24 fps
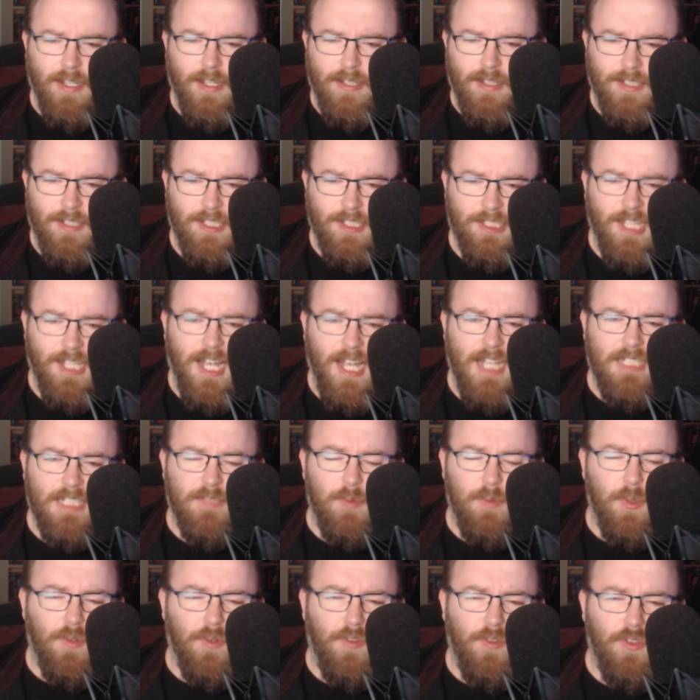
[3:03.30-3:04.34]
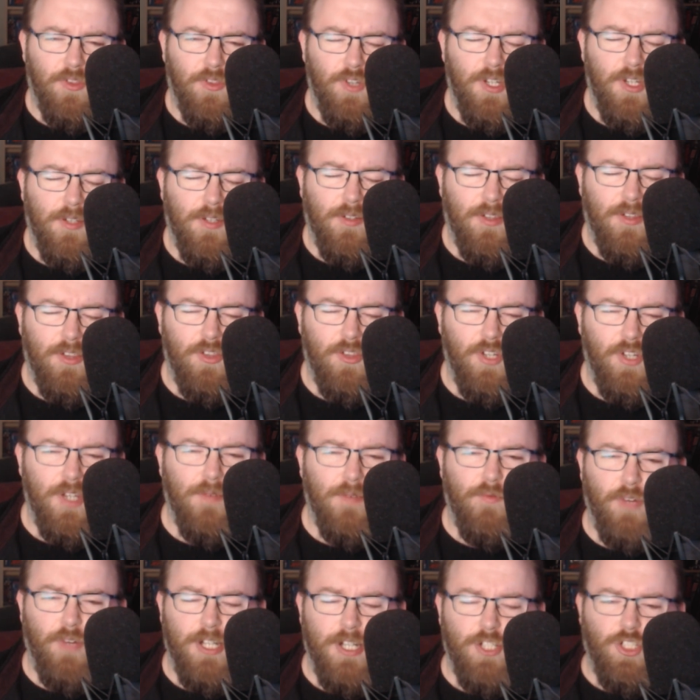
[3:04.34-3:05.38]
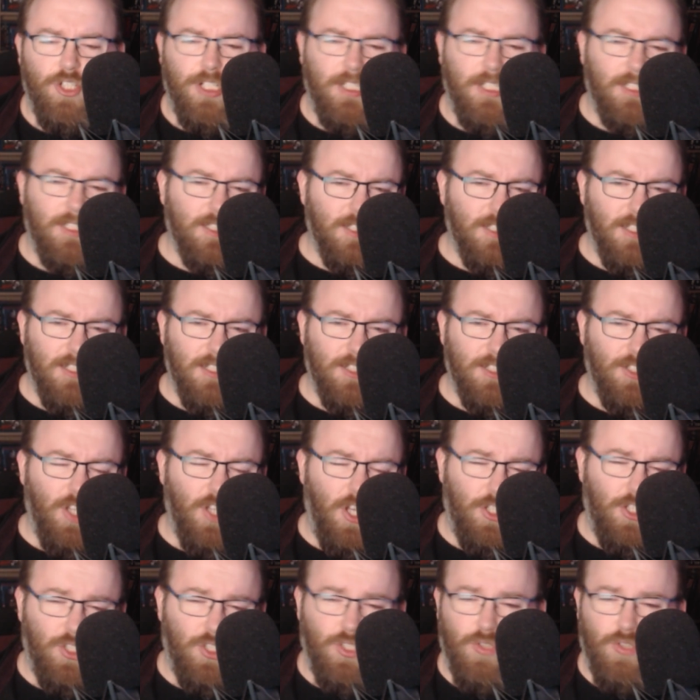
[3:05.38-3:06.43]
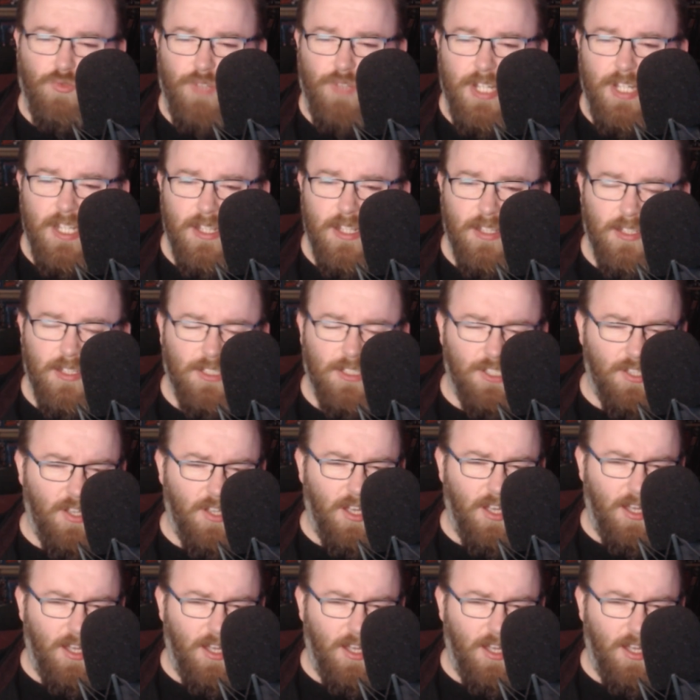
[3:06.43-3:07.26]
the size of about three fridges. There's not a screen, there's not